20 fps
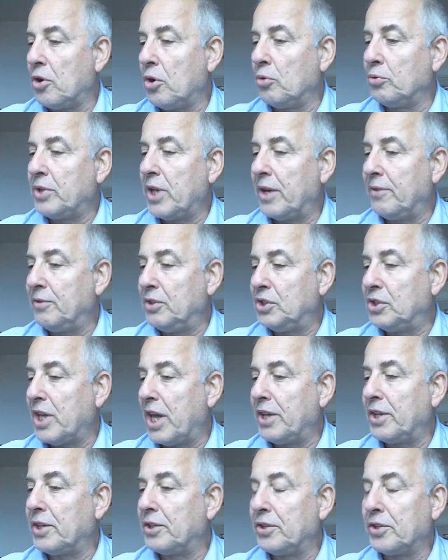then we say
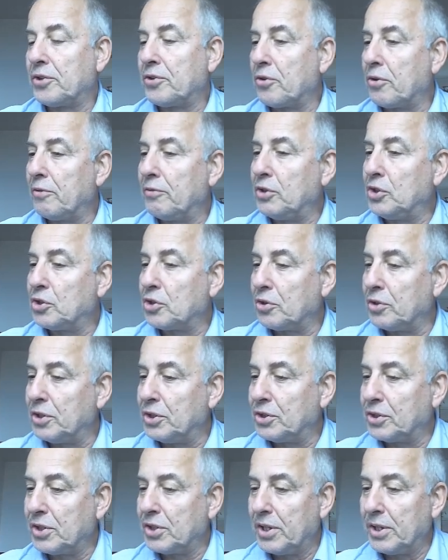that the curvature
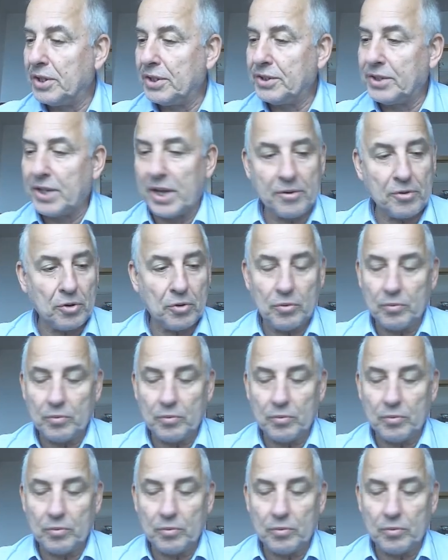is 0.